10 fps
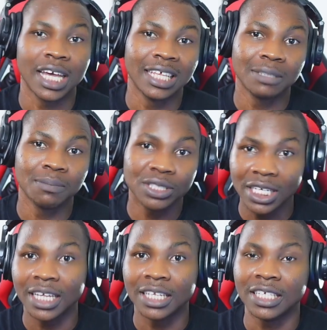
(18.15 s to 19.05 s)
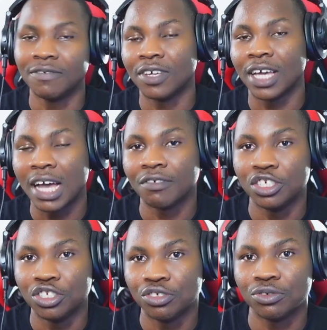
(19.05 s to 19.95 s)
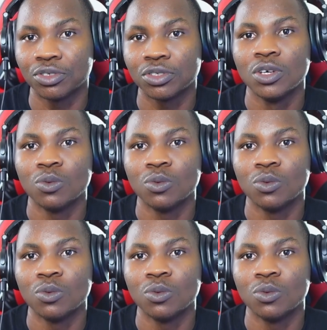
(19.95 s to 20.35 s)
and especially if you have issues